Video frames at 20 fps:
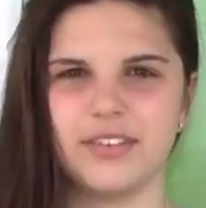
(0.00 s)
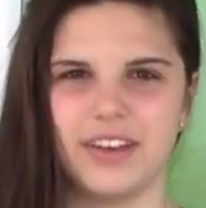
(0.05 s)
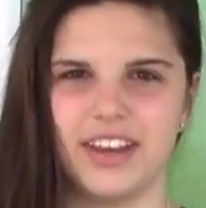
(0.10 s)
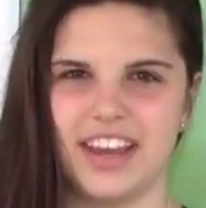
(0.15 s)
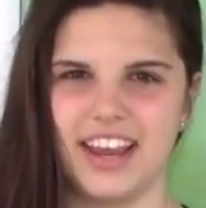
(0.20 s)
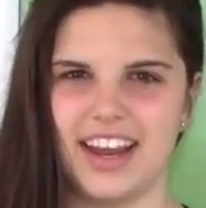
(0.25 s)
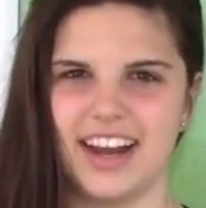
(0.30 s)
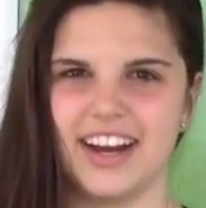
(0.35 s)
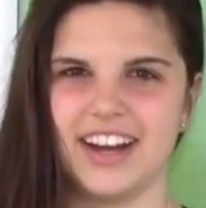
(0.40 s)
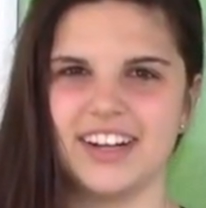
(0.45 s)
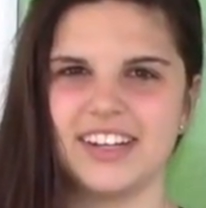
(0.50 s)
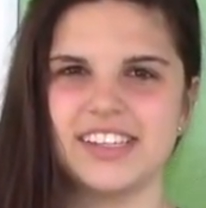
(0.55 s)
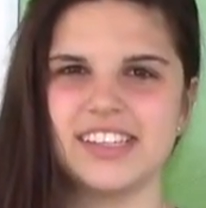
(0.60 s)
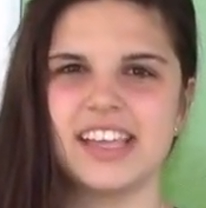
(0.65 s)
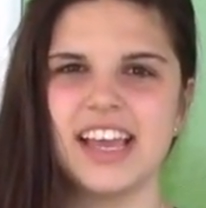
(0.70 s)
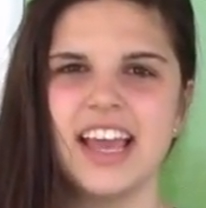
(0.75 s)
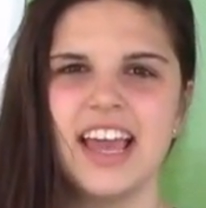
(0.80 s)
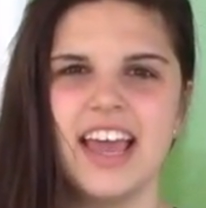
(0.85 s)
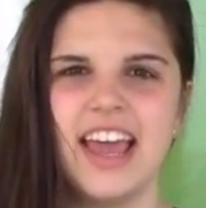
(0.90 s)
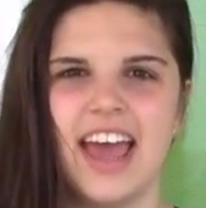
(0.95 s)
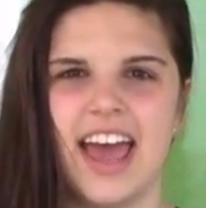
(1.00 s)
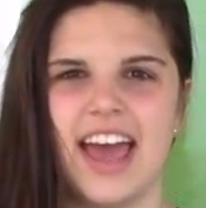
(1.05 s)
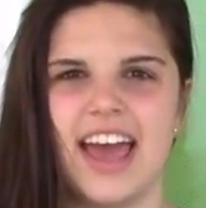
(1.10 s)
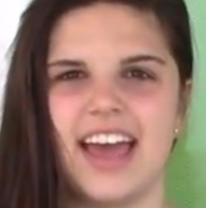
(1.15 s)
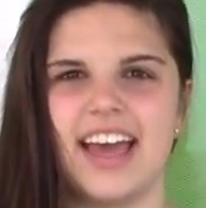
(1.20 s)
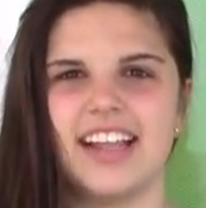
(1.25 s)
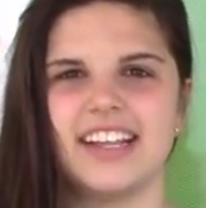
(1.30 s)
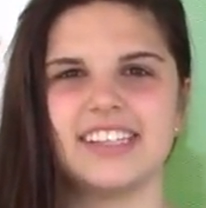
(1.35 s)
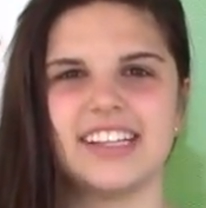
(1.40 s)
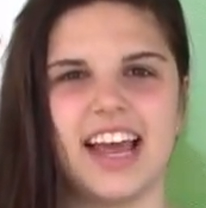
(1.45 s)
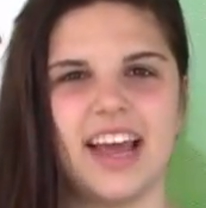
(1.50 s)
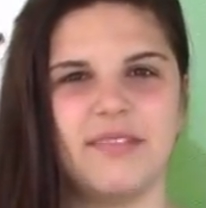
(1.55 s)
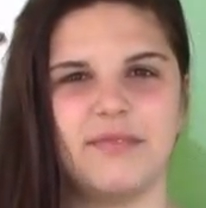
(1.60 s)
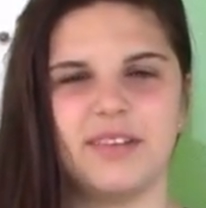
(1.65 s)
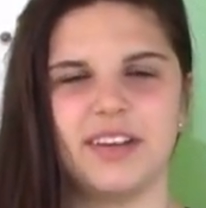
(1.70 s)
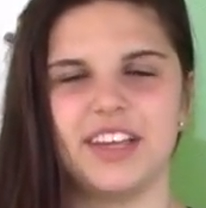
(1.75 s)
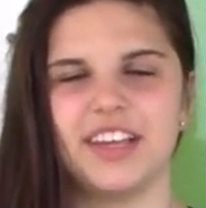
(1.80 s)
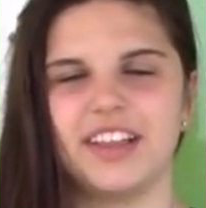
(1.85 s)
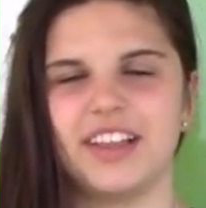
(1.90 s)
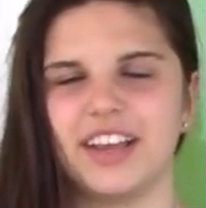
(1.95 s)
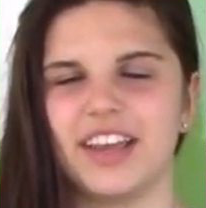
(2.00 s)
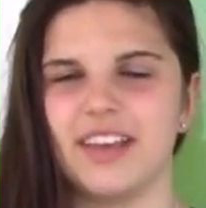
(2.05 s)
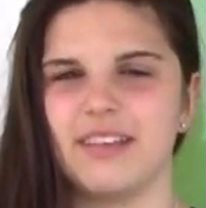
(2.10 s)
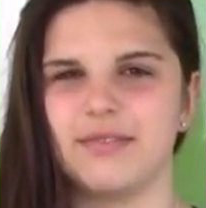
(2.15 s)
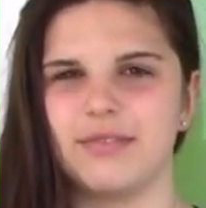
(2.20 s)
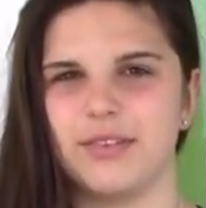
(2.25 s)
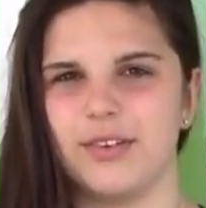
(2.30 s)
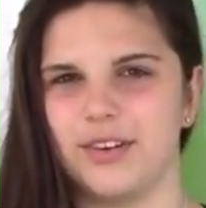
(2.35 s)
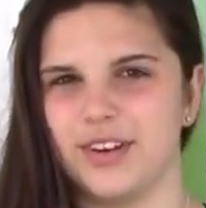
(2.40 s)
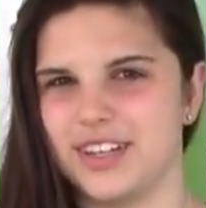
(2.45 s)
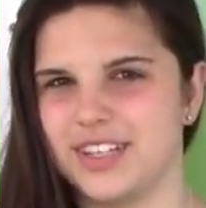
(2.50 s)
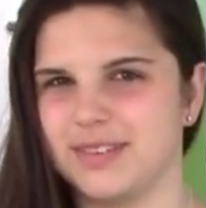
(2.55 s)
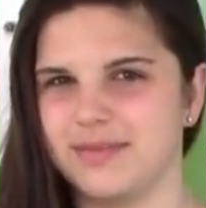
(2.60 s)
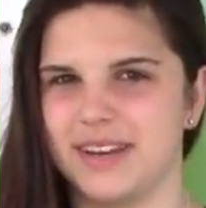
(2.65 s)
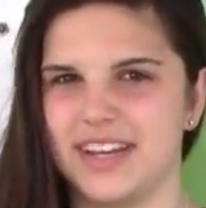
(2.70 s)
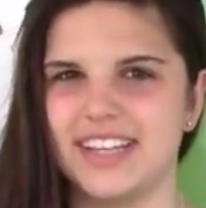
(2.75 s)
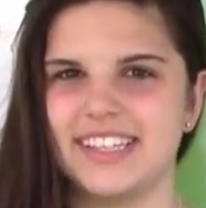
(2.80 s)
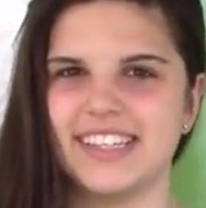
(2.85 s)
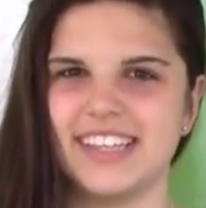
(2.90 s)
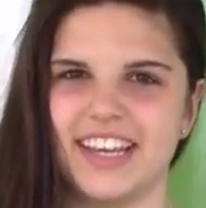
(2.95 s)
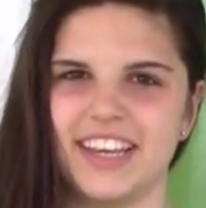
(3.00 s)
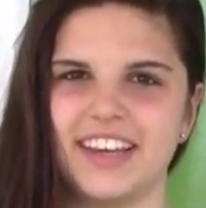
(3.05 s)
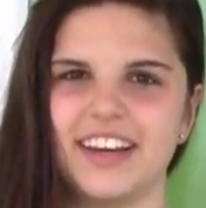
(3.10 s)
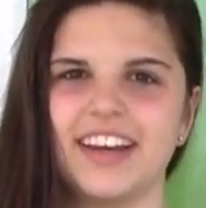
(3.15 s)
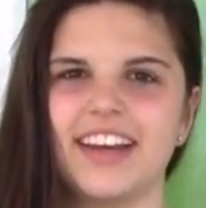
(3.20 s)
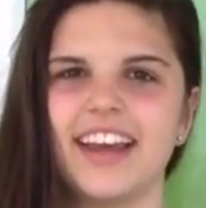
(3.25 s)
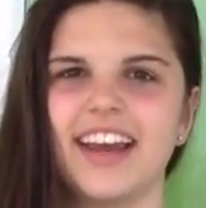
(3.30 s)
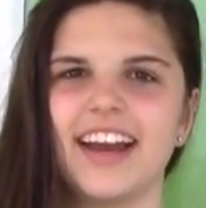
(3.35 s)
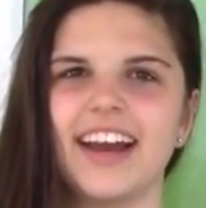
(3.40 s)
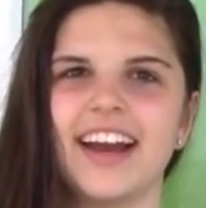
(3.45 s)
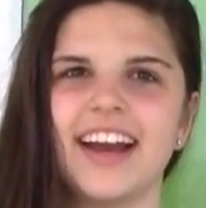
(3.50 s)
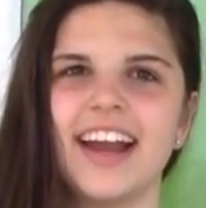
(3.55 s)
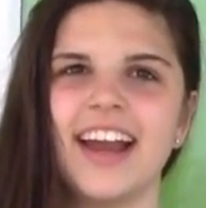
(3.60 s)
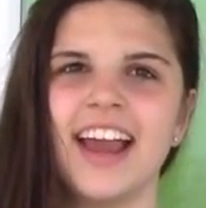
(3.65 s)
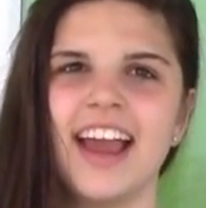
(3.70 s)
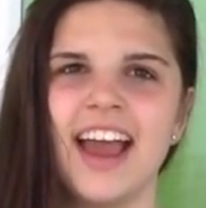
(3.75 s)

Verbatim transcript: three years and I'm really looking forward to my senior year.